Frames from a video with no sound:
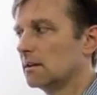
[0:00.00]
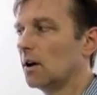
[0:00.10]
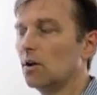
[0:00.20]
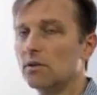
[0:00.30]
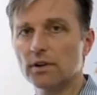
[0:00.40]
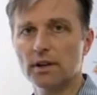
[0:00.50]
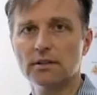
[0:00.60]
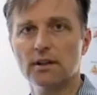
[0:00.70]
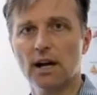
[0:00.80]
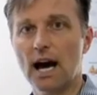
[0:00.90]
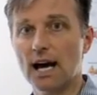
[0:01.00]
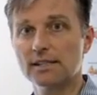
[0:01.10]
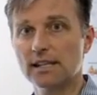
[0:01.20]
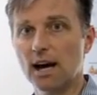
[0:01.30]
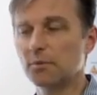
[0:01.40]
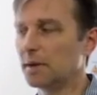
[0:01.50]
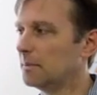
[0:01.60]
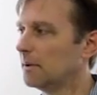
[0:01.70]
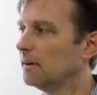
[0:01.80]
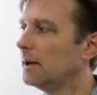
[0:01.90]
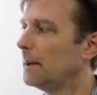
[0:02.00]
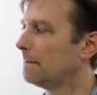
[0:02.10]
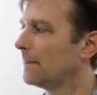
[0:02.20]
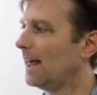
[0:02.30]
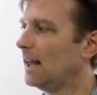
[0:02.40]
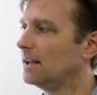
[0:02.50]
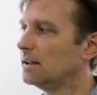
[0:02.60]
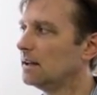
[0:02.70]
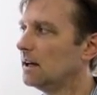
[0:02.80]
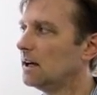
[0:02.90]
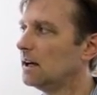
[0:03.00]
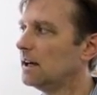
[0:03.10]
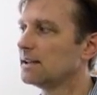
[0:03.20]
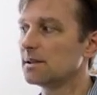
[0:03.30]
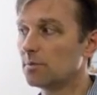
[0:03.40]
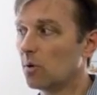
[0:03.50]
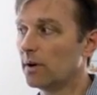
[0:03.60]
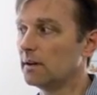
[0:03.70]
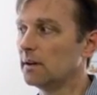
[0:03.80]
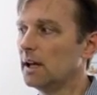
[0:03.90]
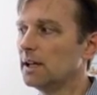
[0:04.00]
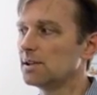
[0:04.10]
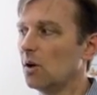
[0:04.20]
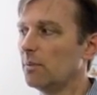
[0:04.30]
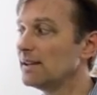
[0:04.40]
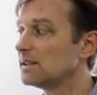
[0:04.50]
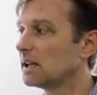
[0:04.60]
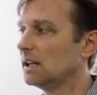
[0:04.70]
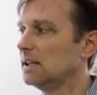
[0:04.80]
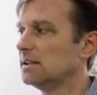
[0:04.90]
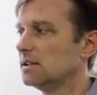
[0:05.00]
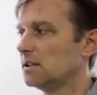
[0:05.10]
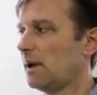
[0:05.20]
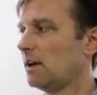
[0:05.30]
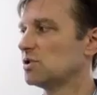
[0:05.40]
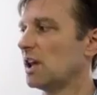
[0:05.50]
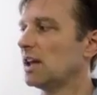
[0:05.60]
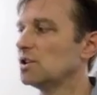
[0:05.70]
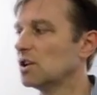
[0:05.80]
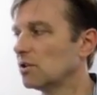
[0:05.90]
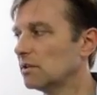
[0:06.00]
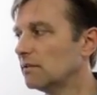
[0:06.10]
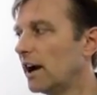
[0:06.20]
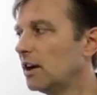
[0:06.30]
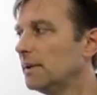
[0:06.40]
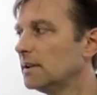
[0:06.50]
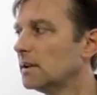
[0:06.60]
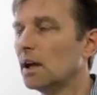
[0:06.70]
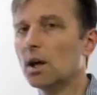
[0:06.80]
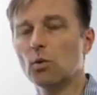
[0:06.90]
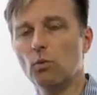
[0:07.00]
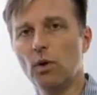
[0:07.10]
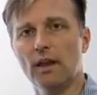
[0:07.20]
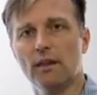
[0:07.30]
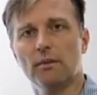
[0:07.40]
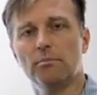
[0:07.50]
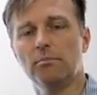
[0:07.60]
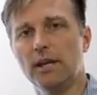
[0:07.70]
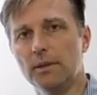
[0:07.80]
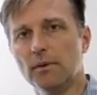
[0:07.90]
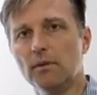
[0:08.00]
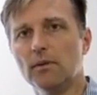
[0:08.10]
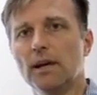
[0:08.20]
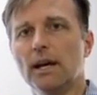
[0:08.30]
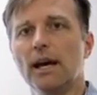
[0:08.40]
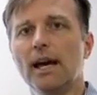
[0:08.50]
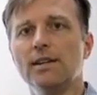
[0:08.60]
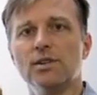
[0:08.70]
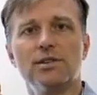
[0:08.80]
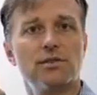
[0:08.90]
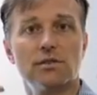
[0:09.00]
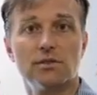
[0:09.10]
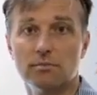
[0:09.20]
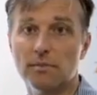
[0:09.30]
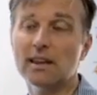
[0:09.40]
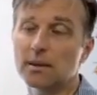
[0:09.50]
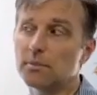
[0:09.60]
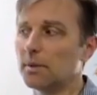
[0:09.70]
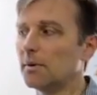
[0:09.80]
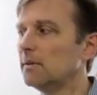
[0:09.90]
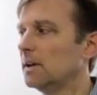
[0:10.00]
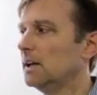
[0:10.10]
covert, hostile people, and that's important. So basically, this is about changing your environment with people, and just mainly people,